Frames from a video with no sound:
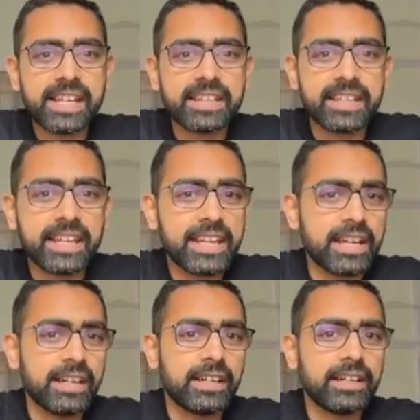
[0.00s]

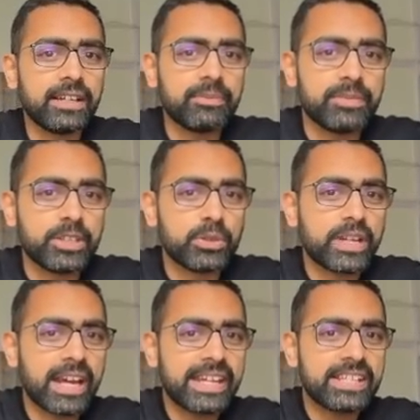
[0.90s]
the
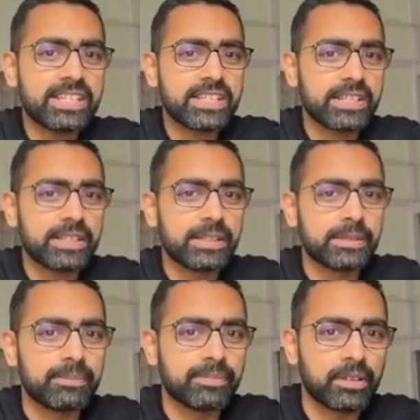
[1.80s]
UDISE
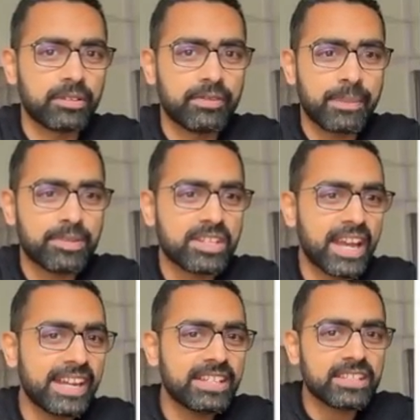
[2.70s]

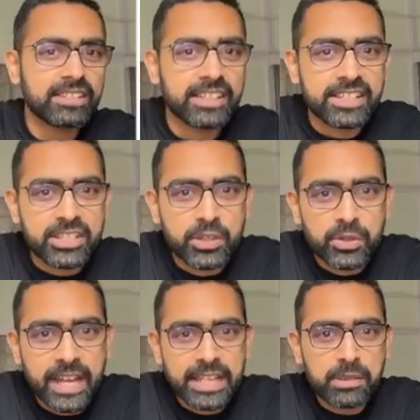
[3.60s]
website. It is
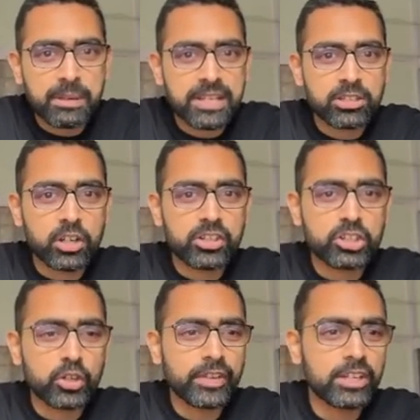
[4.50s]

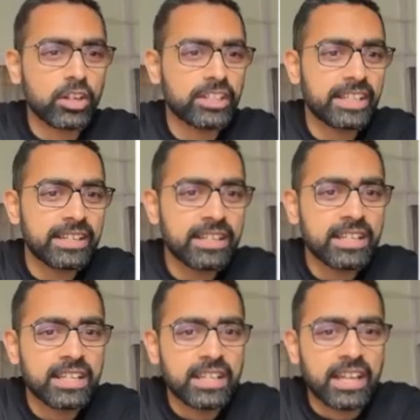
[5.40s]
udisplus.gov.in,
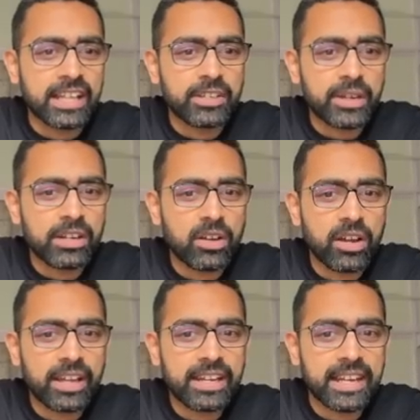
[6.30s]
and you can
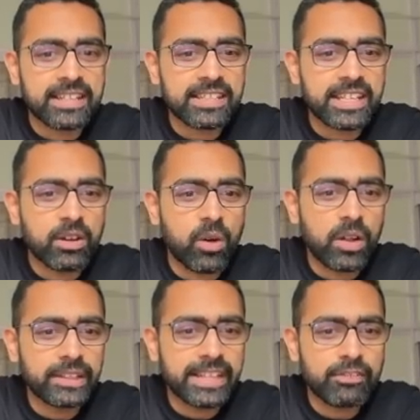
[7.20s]
log in and see
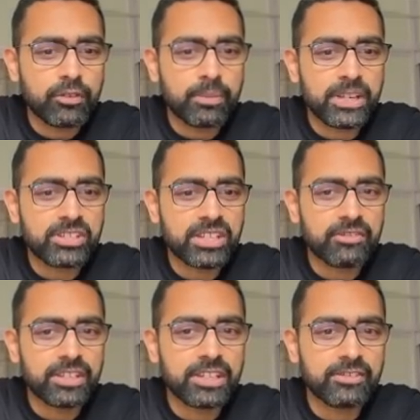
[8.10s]
all the information.
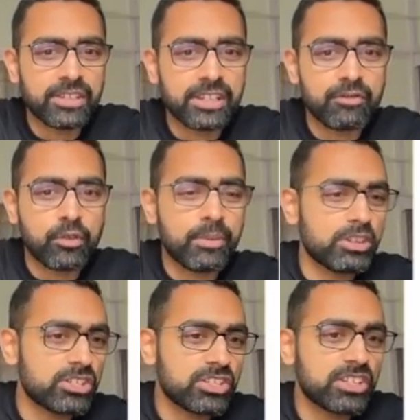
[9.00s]
Different
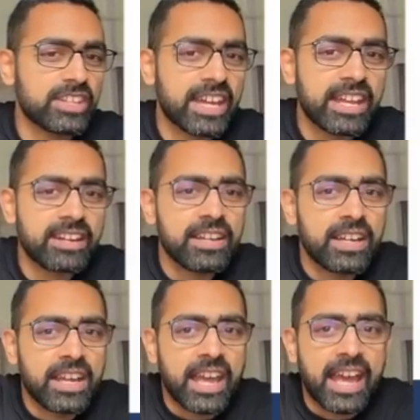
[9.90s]
informations are there,
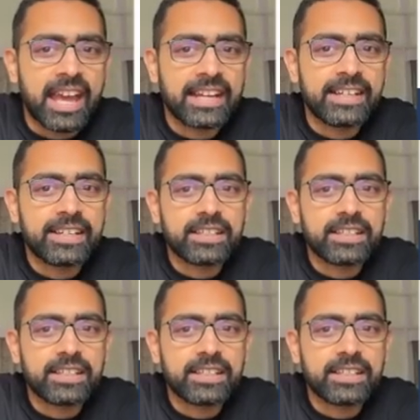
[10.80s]
and